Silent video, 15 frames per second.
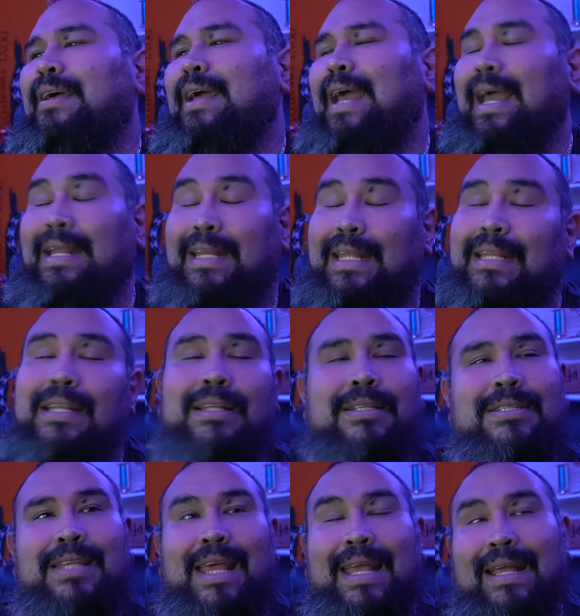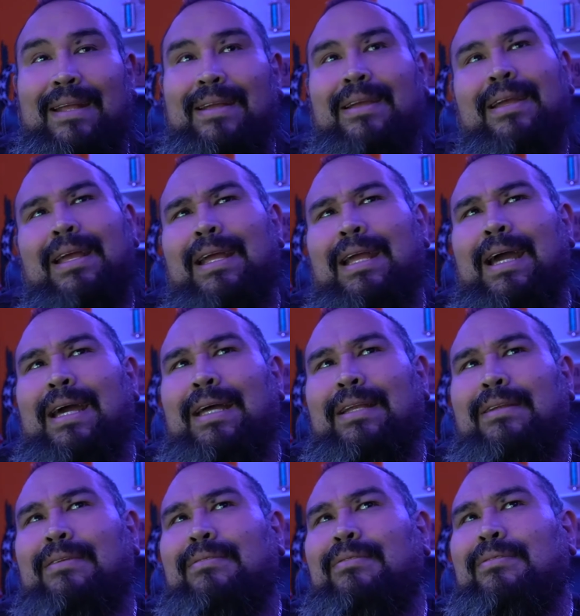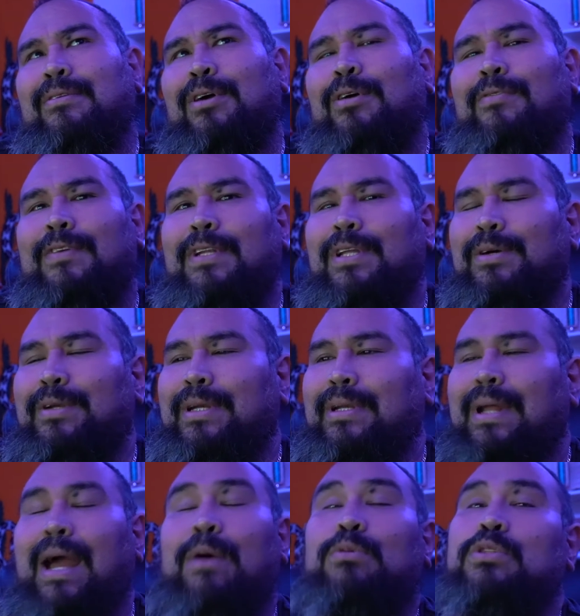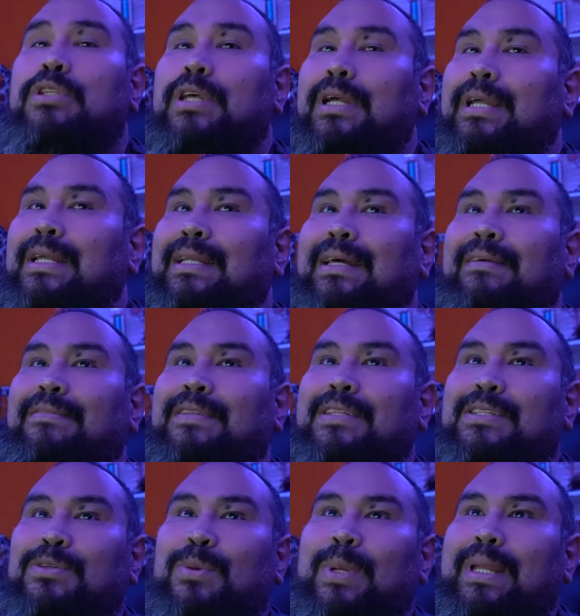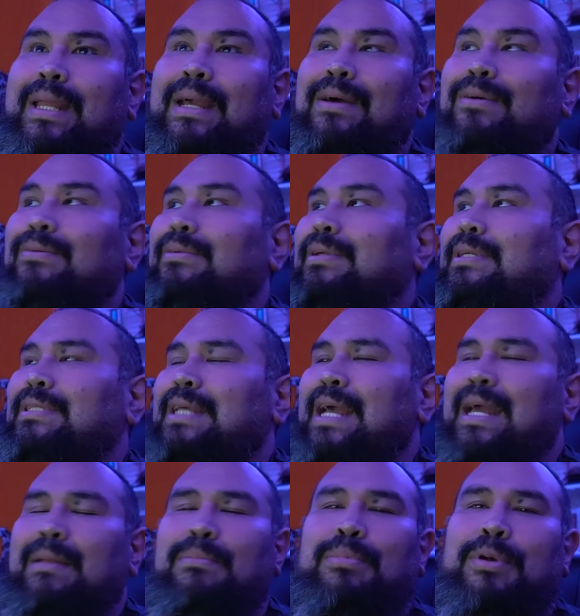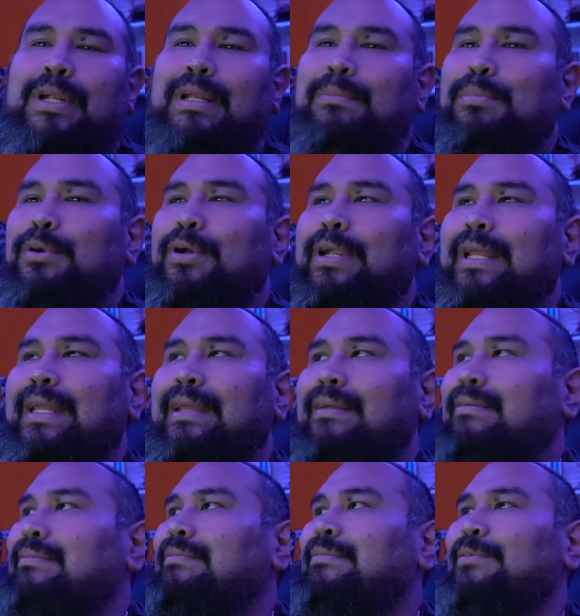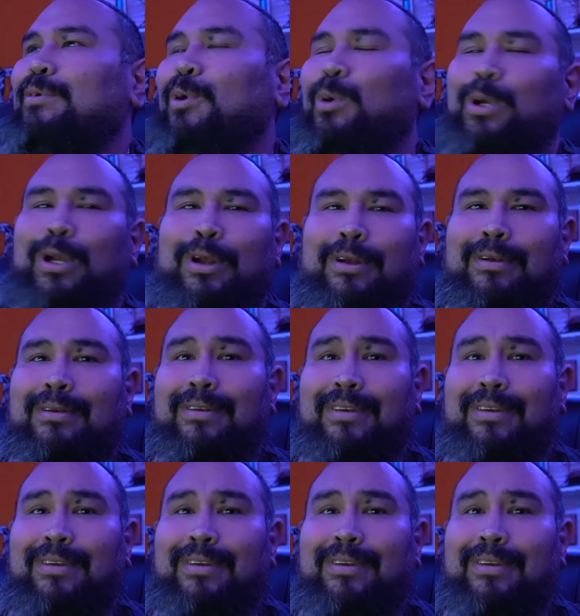And then it's like it got overloaded. I was lucky enough to squeak out because I had pre-ordered.